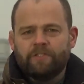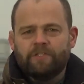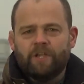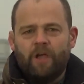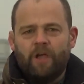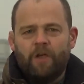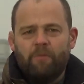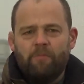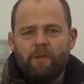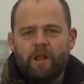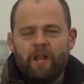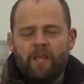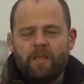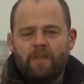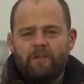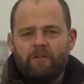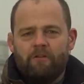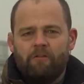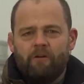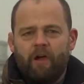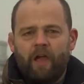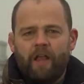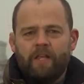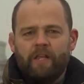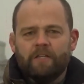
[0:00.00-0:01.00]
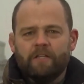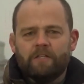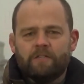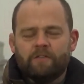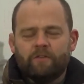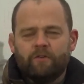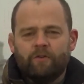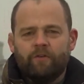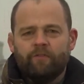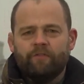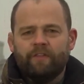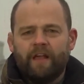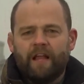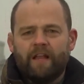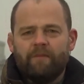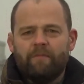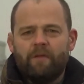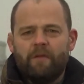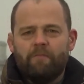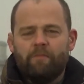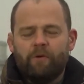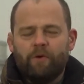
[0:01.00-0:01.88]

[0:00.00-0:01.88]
So many Ukrainians thought Vladimir